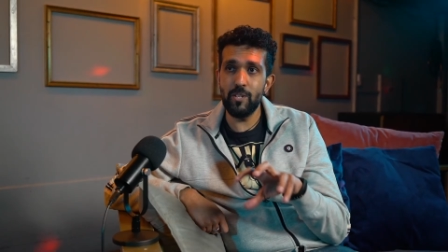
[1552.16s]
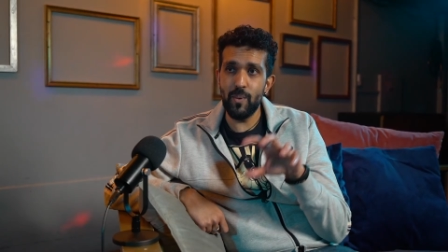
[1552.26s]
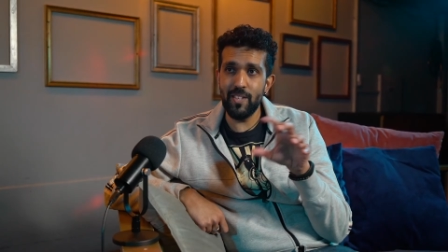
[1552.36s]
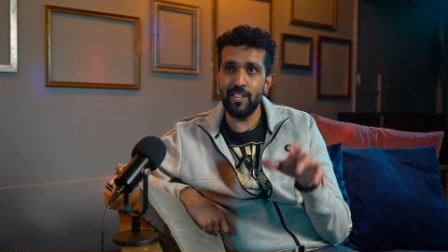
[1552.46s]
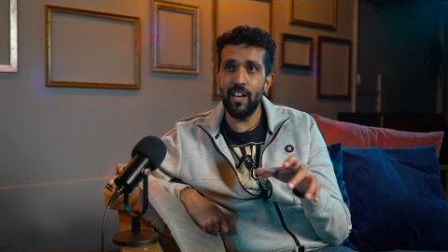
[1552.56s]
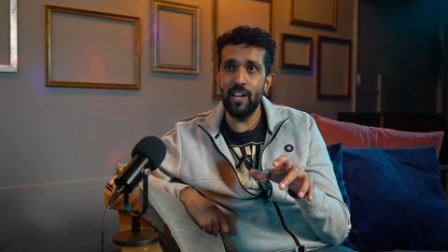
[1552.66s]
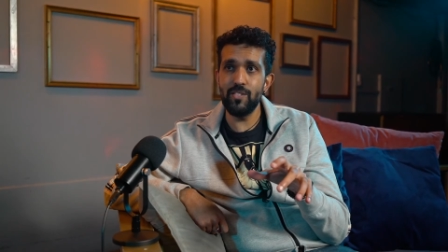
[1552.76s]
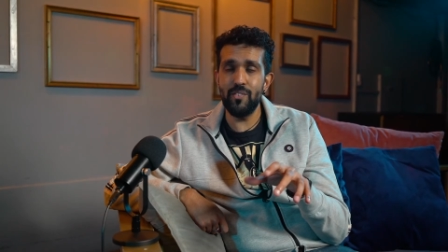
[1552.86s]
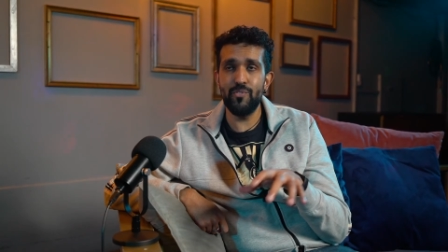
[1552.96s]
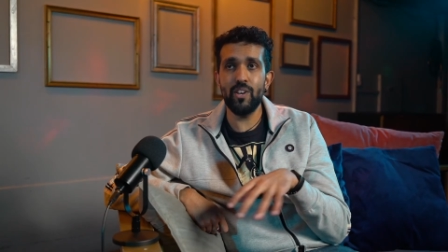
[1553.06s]
between slides,
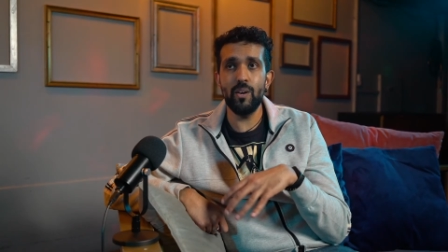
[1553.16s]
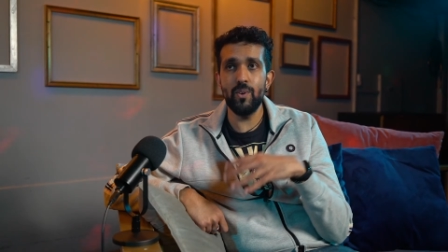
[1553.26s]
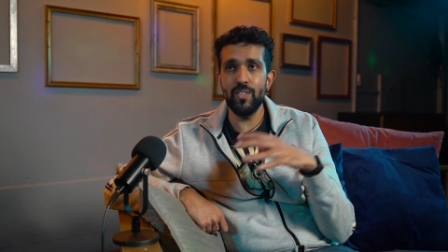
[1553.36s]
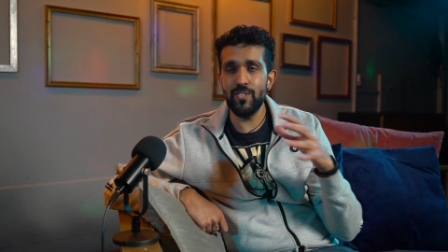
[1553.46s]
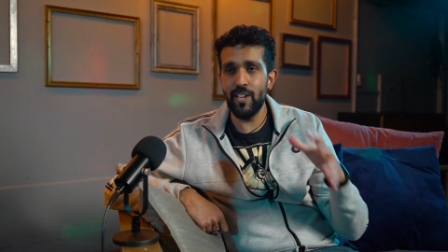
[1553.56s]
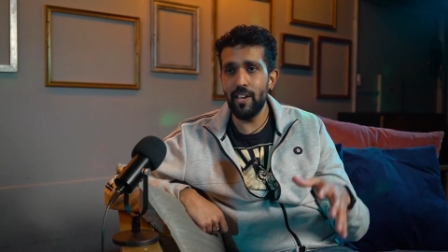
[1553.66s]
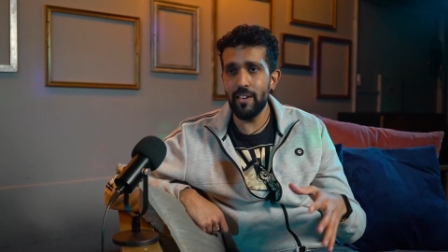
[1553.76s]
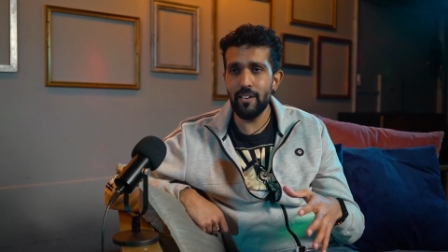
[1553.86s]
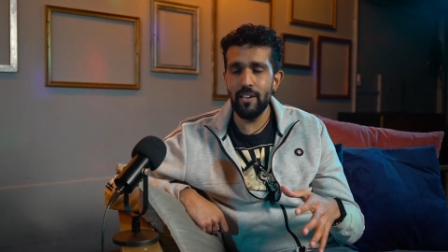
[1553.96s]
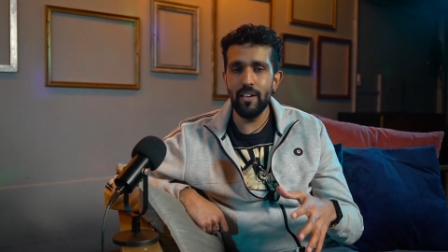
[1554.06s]
they forget what they're
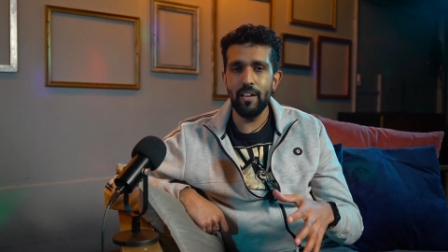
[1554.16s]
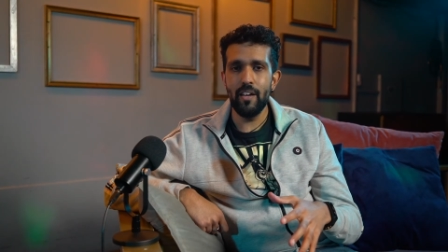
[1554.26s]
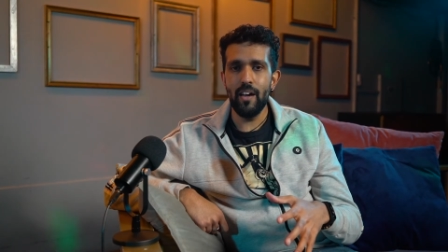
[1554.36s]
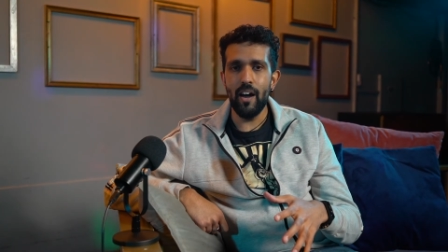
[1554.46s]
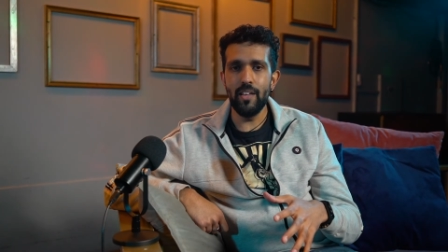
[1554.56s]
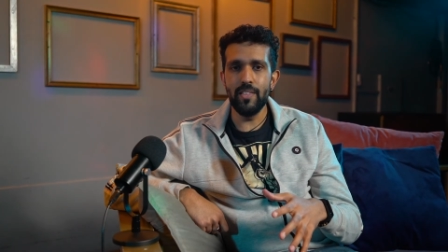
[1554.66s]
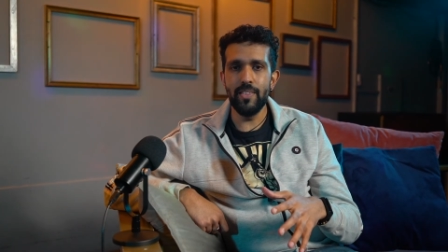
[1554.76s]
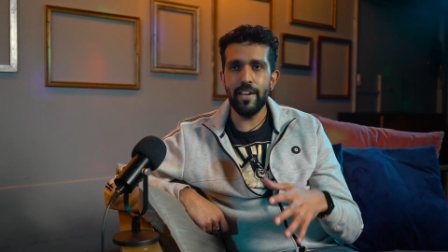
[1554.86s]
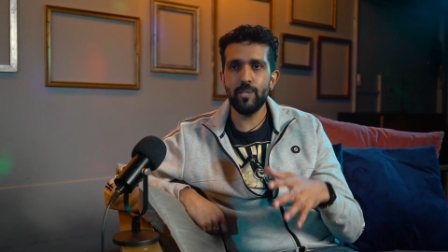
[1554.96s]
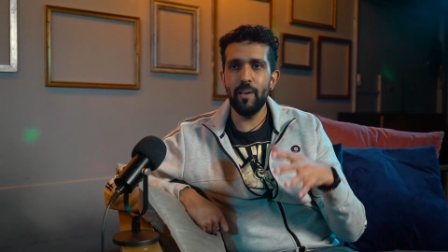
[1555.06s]
saying, and then
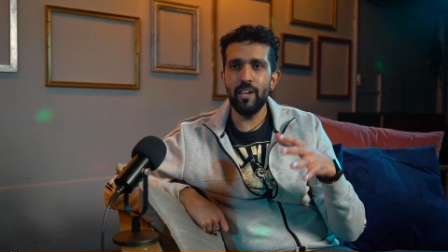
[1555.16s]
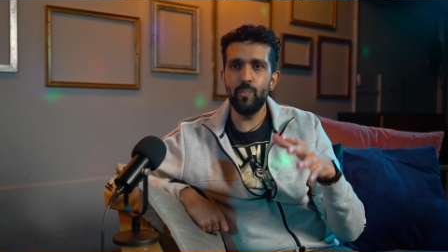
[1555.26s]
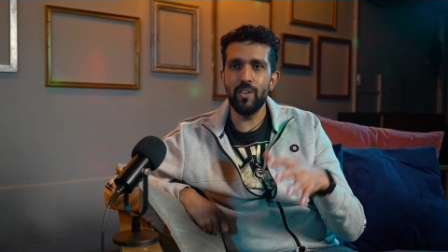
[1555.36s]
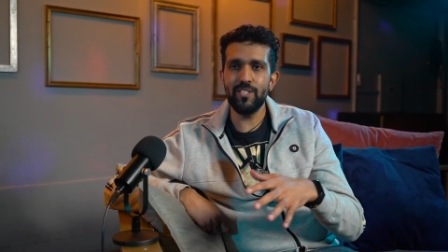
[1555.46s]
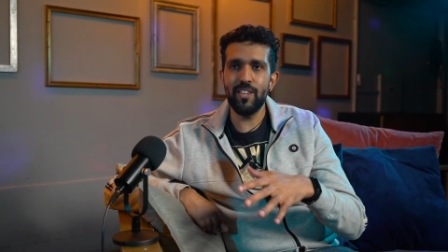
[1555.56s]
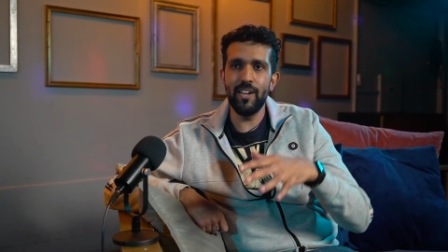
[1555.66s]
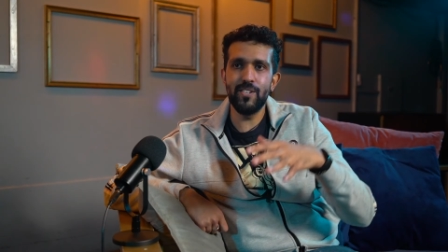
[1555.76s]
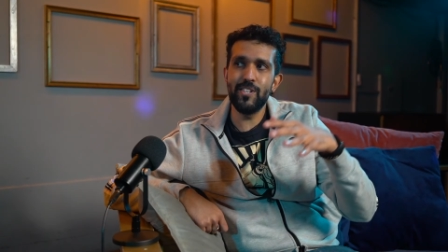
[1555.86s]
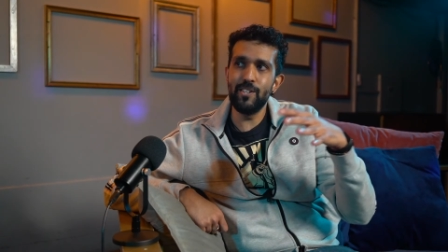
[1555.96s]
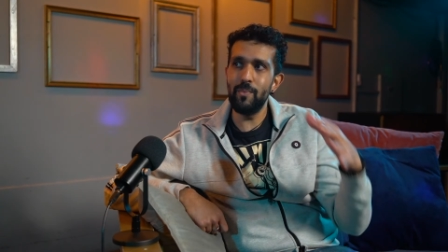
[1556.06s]
they explain one slide too